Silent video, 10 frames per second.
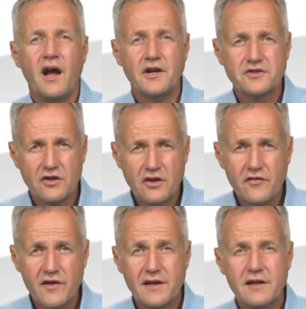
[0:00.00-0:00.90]

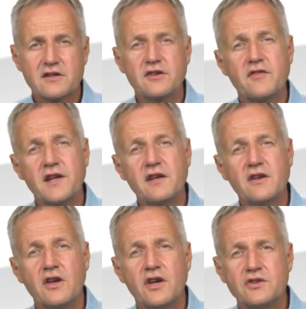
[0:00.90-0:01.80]
Alternatively,
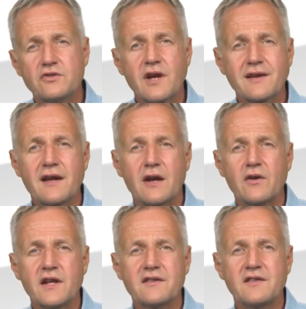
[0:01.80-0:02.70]
you can
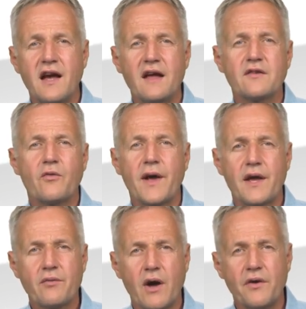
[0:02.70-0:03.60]
calculate the other way
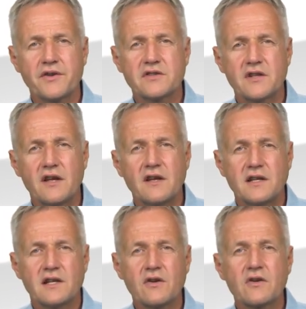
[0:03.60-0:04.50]
around
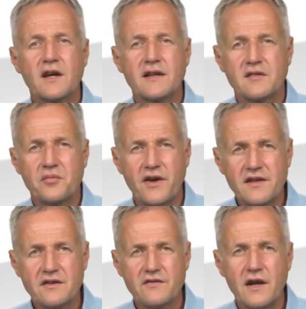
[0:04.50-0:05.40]
and look at the
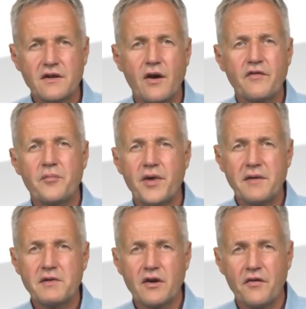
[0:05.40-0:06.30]
present value of a
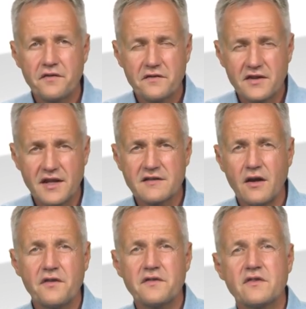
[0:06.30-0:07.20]
payment of
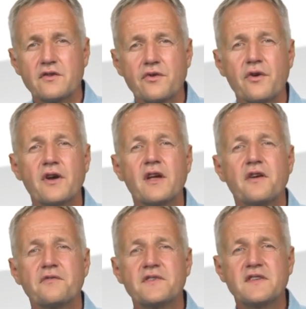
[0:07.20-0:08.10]
6,000 euro
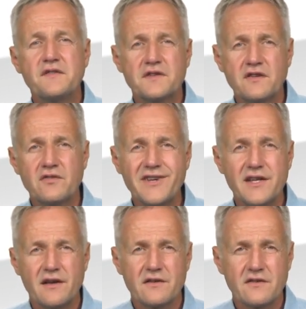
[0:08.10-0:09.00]
received in 3
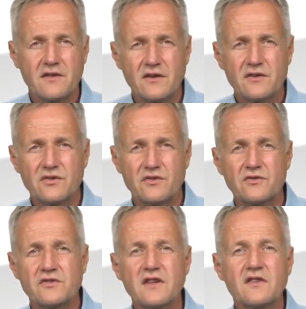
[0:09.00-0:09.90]
years. To
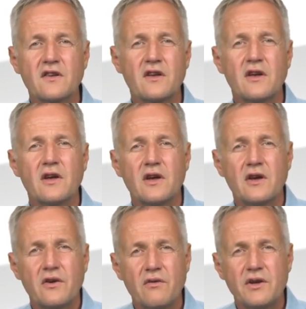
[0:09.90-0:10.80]
do this,
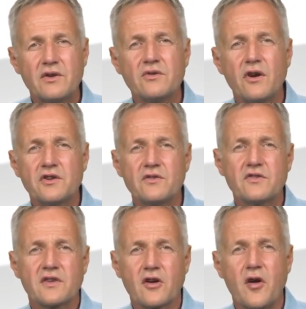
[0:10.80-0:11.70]
we do not
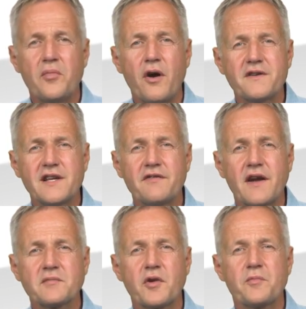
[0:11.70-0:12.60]
use the compounding
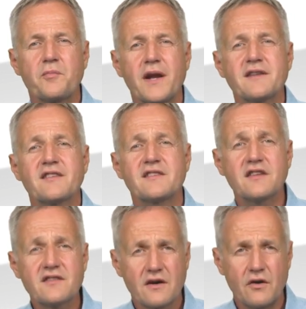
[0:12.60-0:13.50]
factor but the
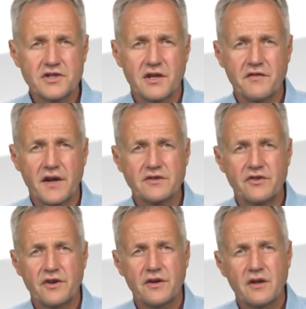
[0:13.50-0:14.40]
discounting
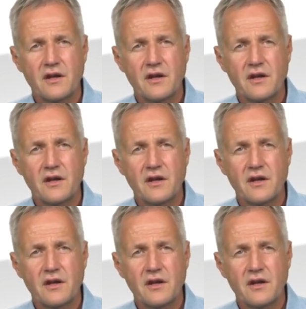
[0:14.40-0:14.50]
factor.